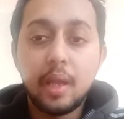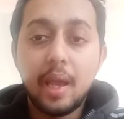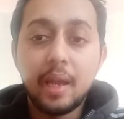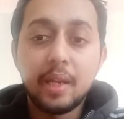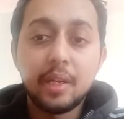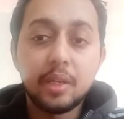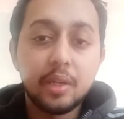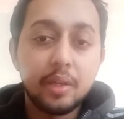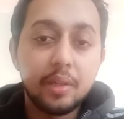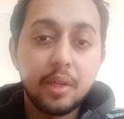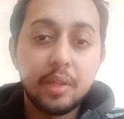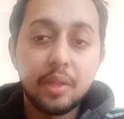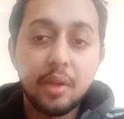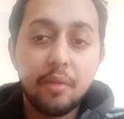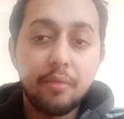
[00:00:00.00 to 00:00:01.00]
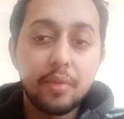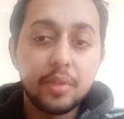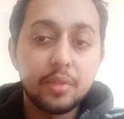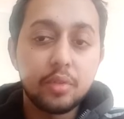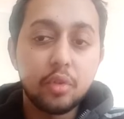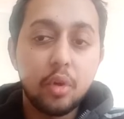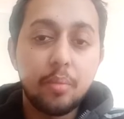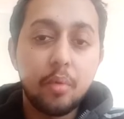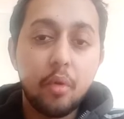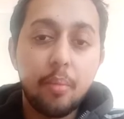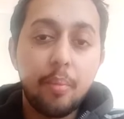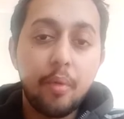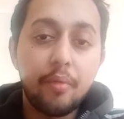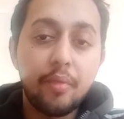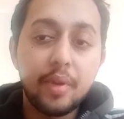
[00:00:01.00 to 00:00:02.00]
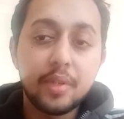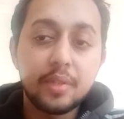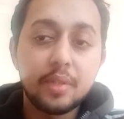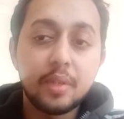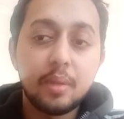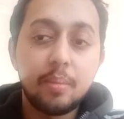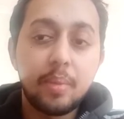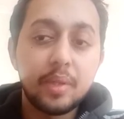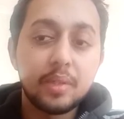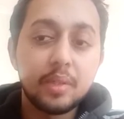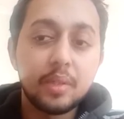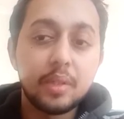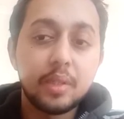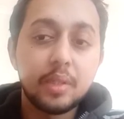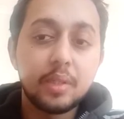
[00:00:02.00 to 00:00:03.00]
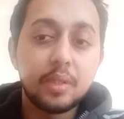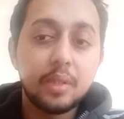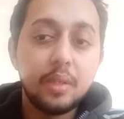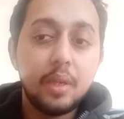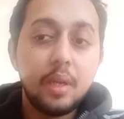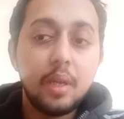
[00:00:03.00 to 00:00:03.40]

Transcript: an intern in their first job, or professional. Presentation